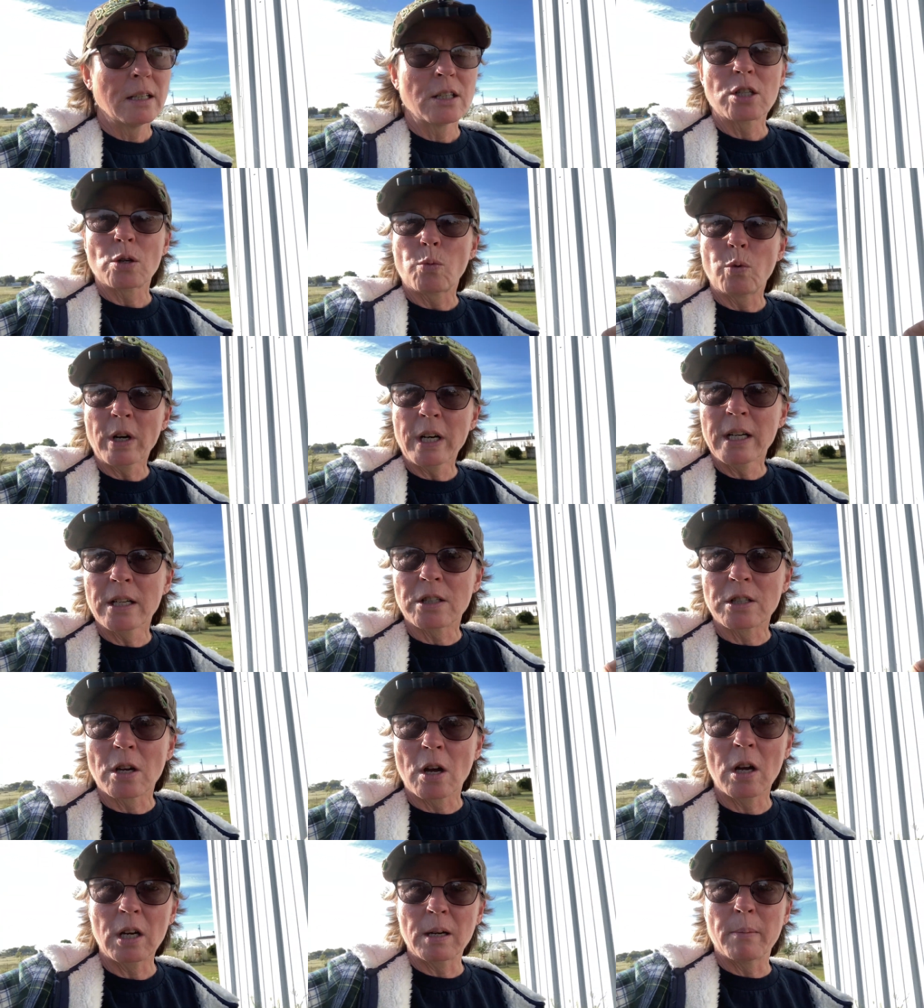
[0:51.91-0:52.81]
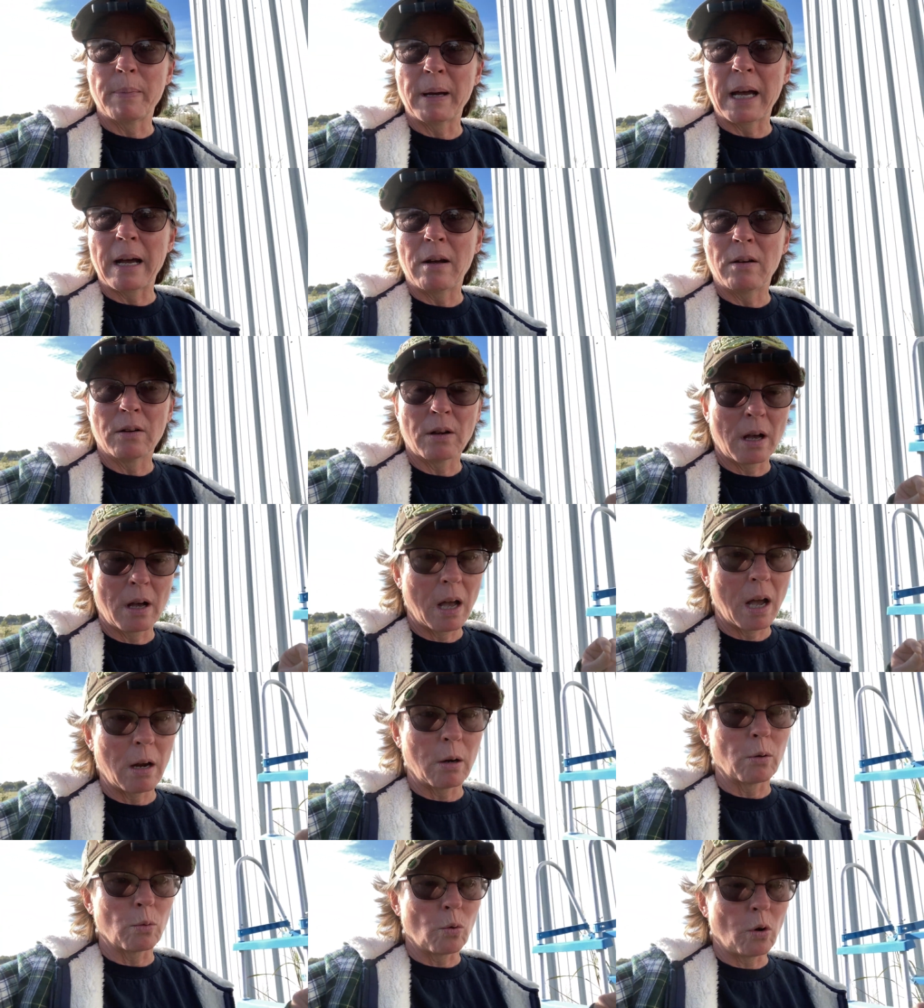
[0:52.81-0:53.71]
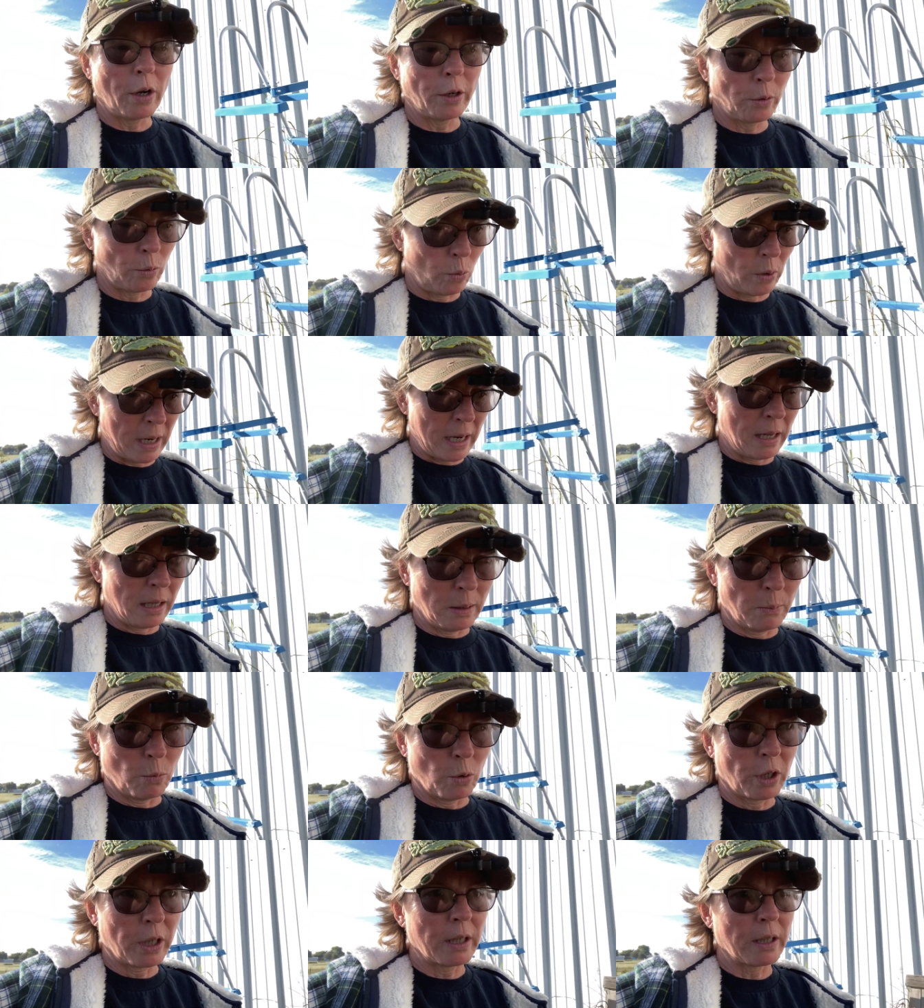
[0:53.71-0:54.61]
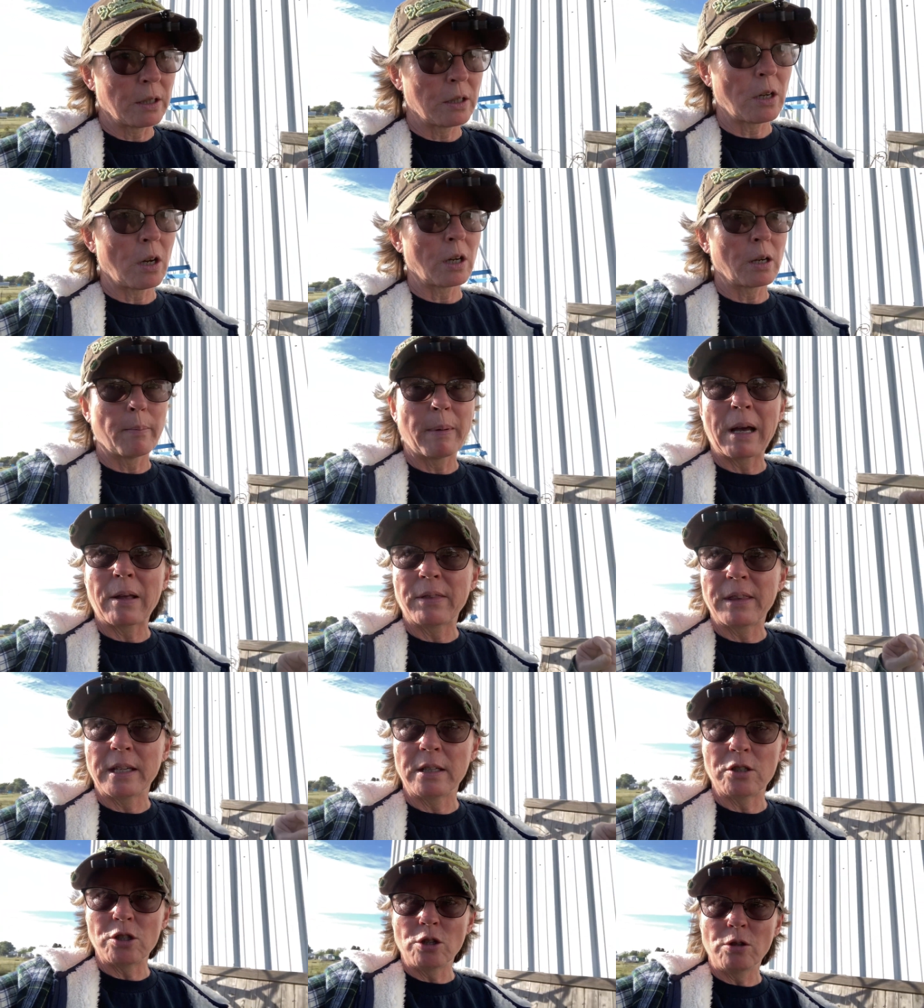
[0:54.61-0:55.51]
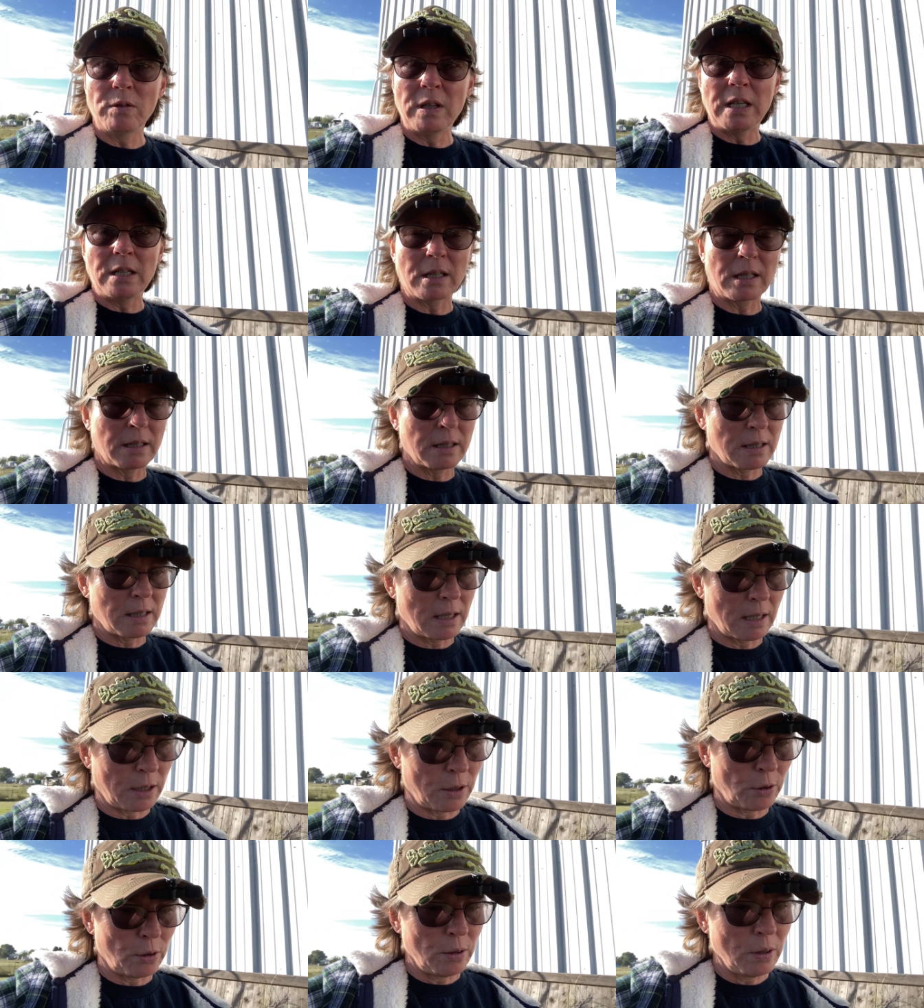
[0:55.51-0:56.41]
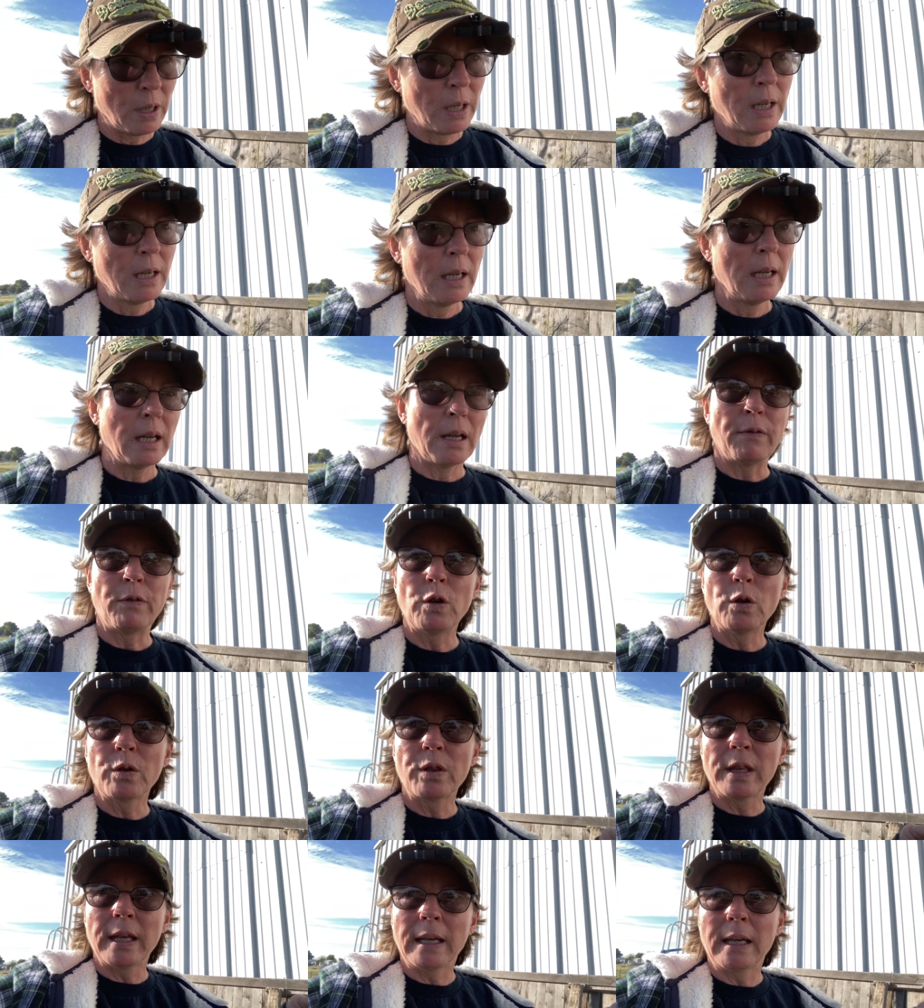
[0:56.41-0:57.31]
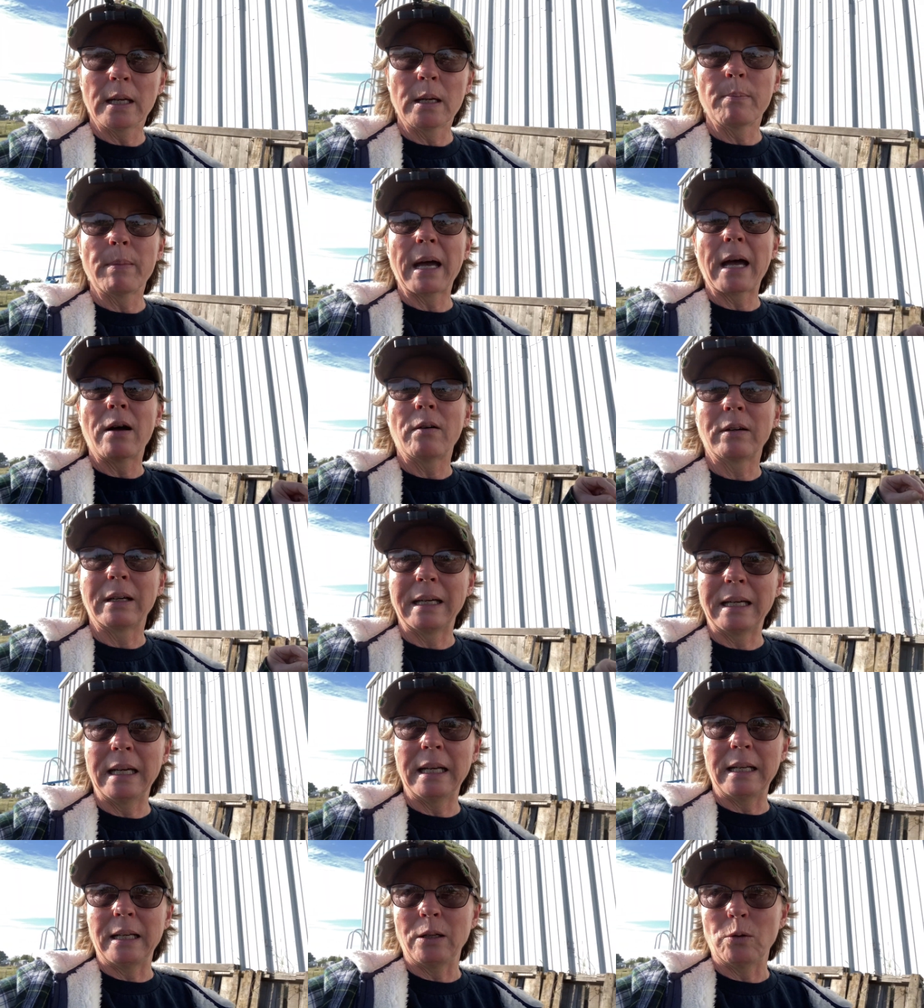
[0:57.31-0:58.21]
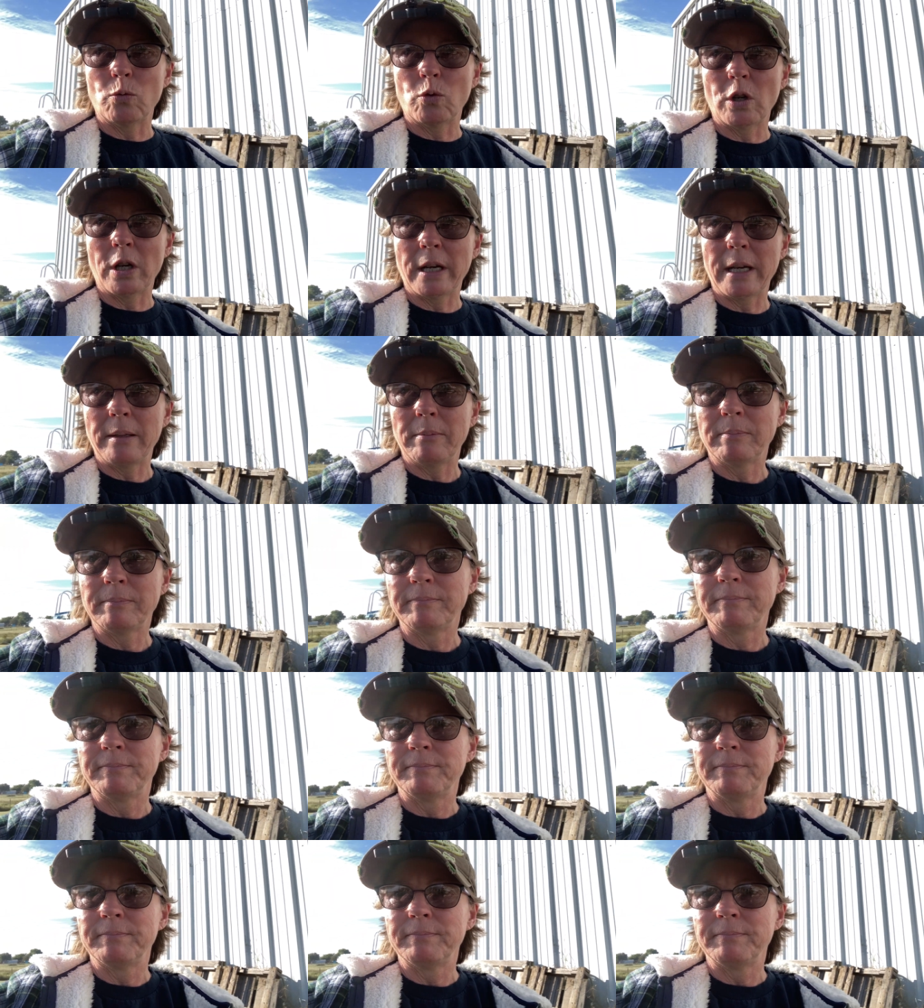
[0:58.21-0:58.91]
So we're going to talk about our water well, and we're going to talk about things you need to consider if you're thinking about getting one.